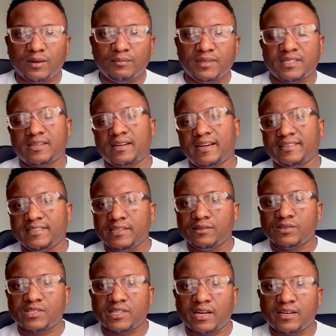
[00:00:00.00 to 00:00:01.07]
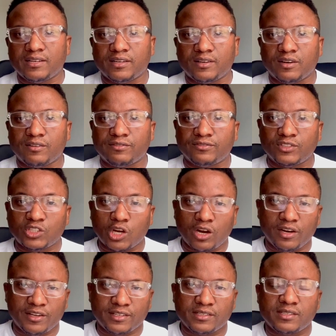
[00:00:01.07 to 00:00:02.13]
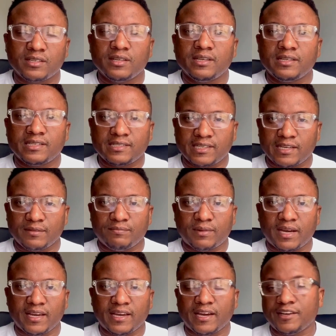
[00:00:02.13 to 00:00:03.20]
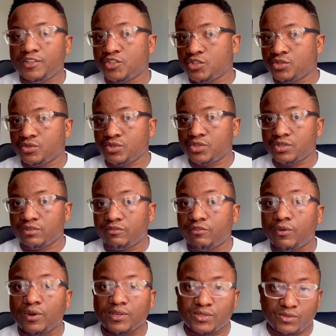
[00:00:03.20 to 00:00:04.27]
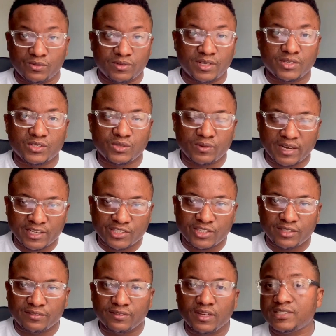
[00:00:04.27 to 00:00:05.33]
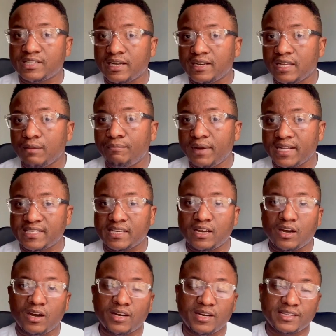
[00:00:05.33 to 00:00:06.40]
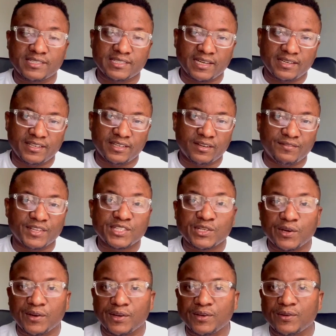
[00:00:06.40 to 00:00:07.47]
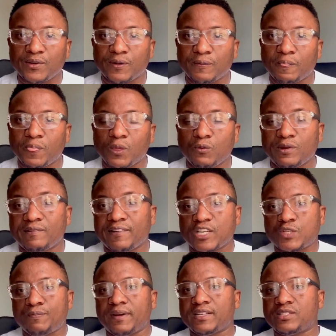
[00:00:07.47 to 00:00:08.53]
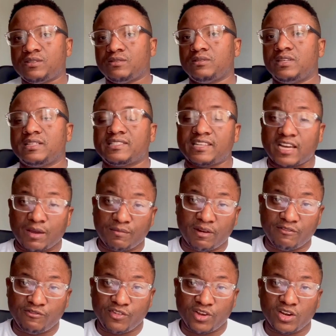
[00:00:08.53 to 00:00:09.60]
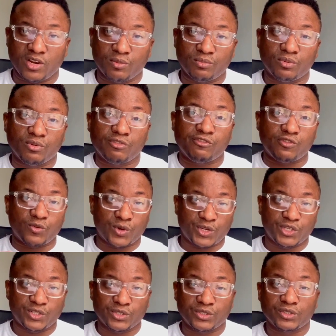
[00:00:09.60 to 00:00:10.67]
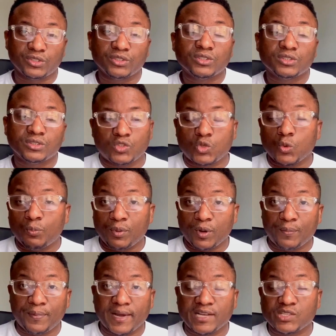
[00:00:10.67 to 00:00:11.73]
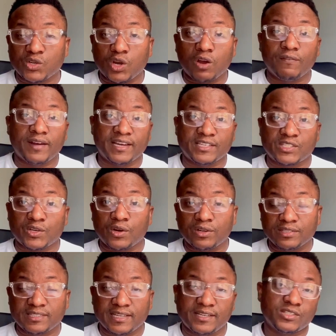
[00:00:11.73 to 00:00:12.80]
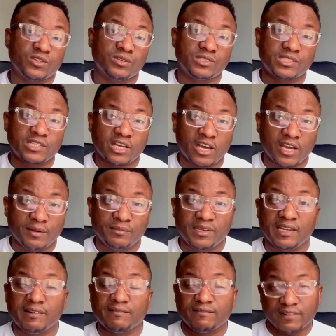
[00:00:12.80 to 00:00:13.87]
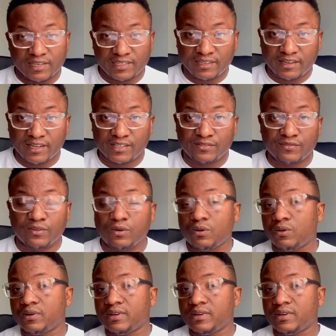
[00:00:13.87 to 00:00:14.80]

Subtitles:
is an ideal standard of knowledge set by an institution for its students to achieve. A better understanding of this curriculum with respect to the time available for you to prepare to cover its contents on time in readiness for the